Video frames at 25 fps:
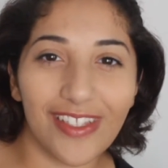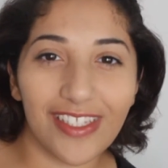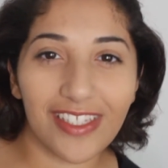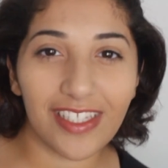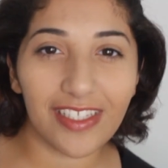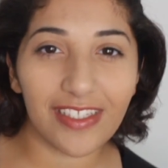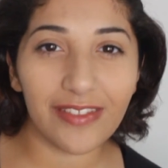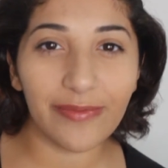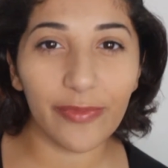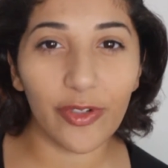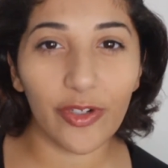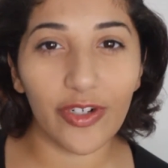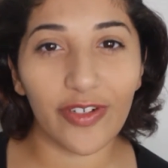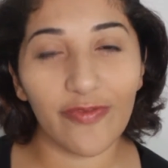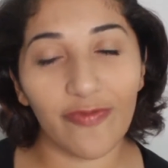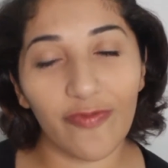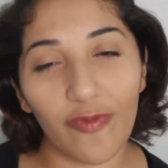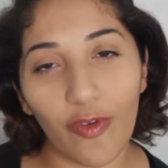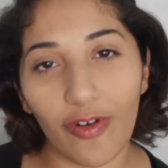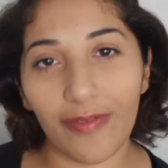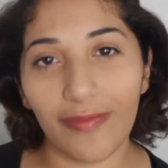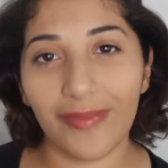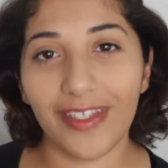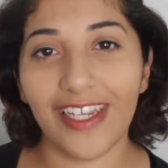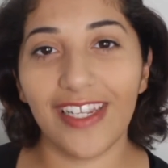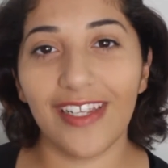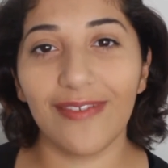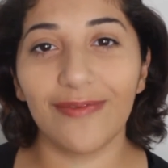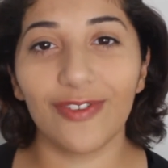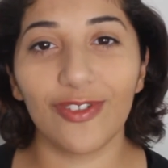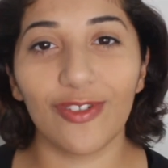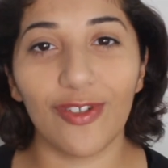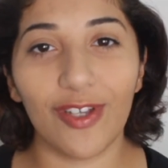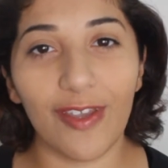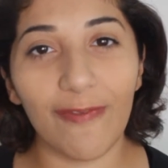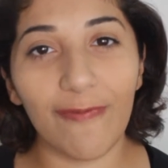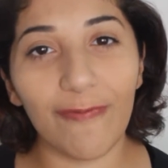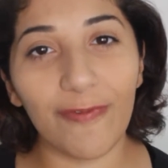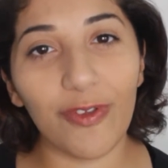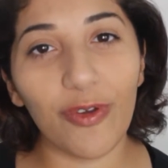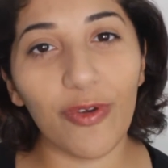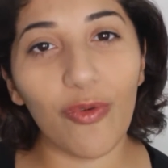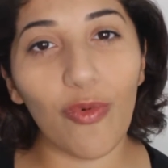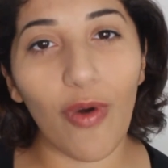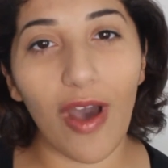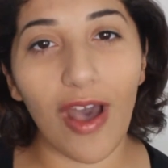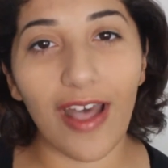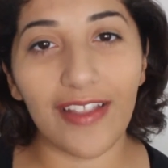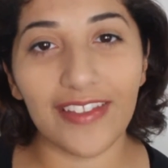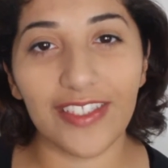This is more informative. So if you
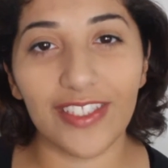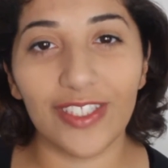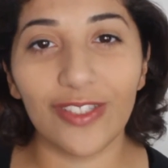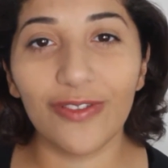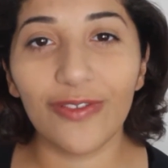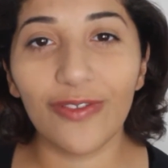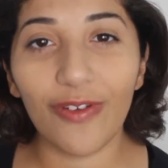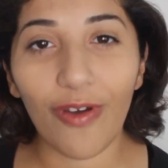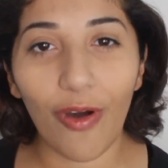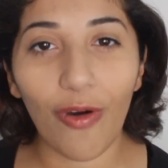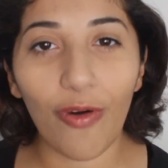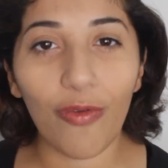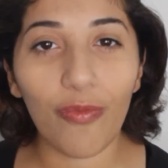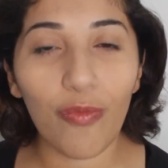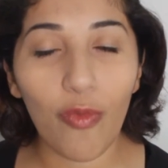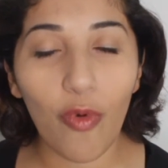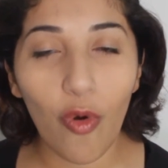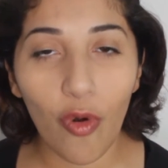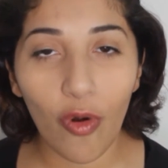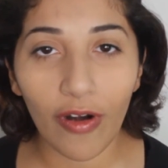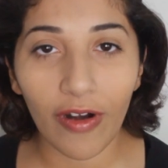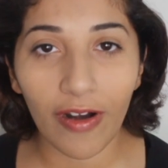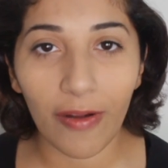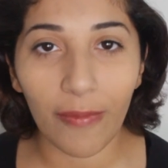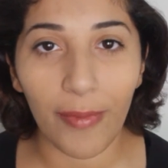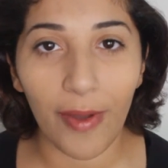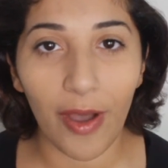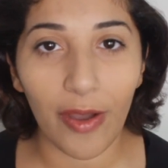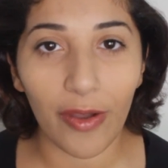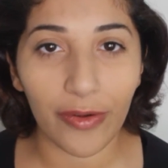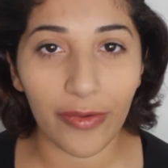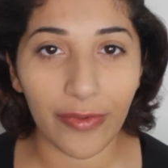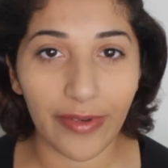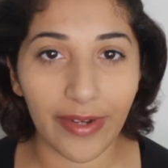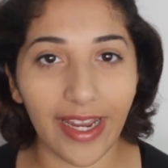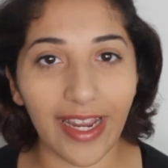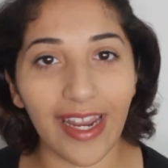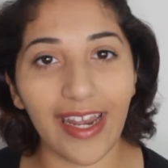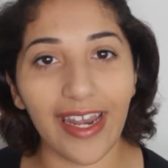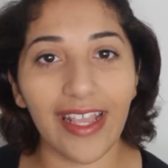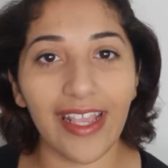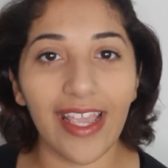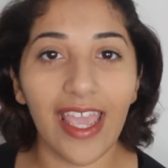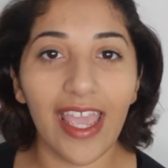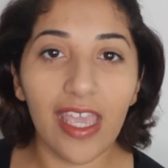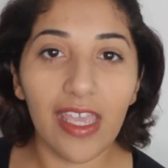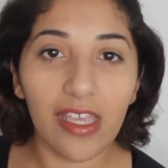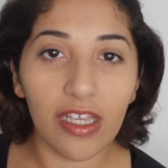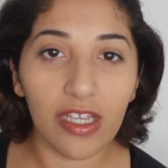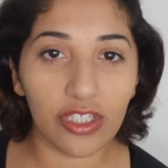want to know more about
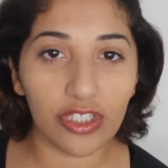creating